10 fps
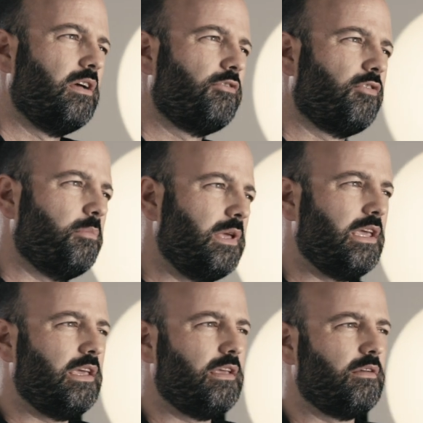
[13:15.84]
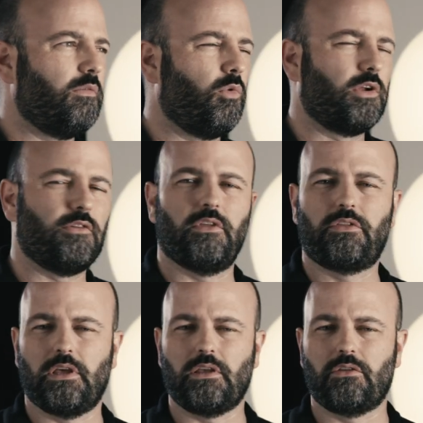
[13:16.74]
for me, one of the
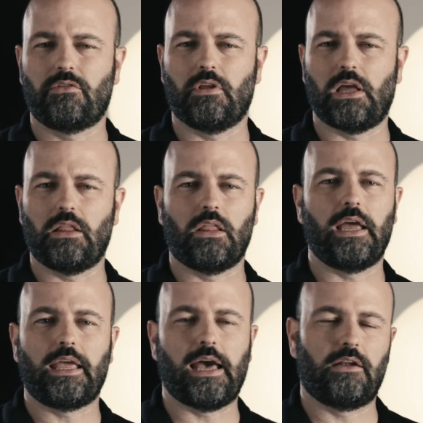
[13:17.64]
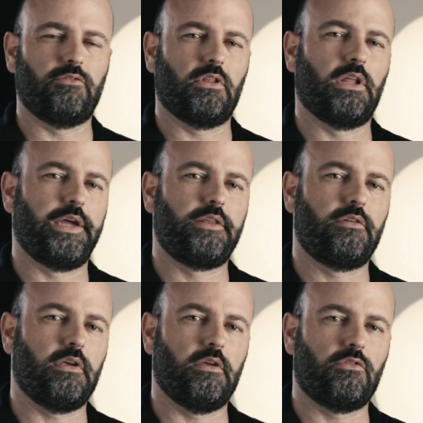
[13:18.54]
things that I like out of a light
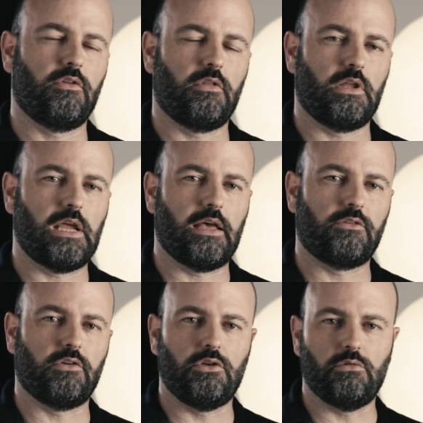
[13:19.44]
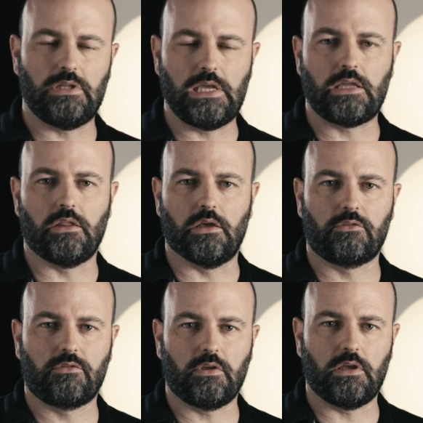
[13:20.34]
is that it has a
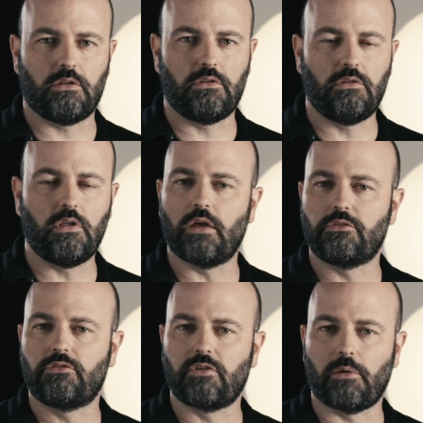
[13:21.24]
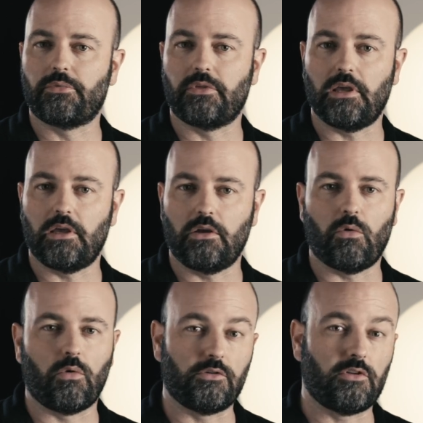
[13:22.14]
uniqueness. It does something
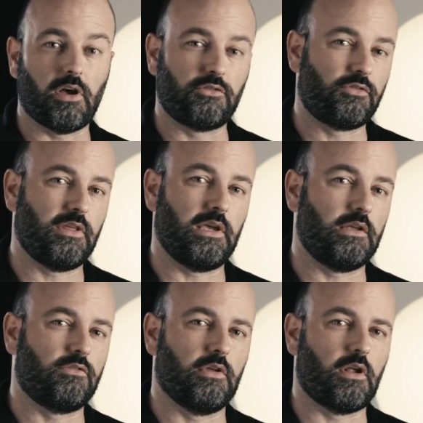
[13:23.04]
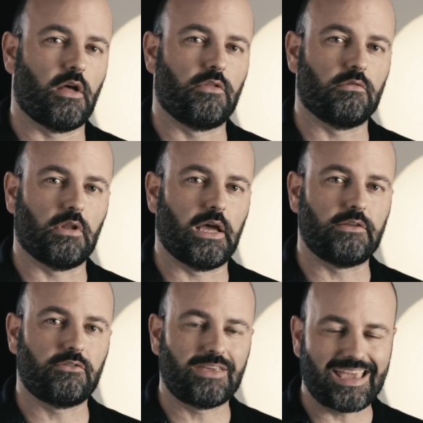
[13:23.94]
or does things that other
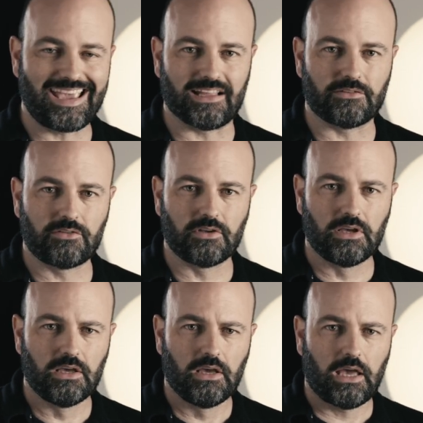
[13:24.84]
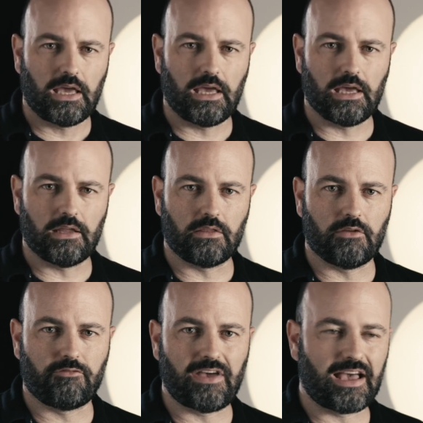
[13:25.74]
lights can't. And
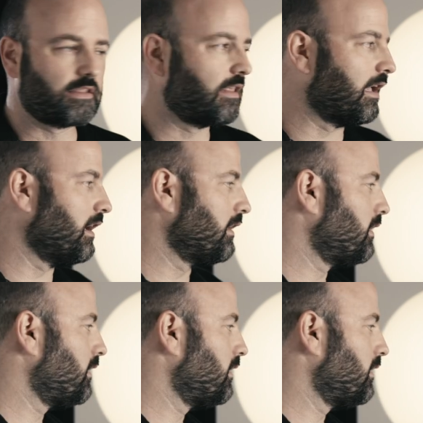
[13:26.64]
the fact that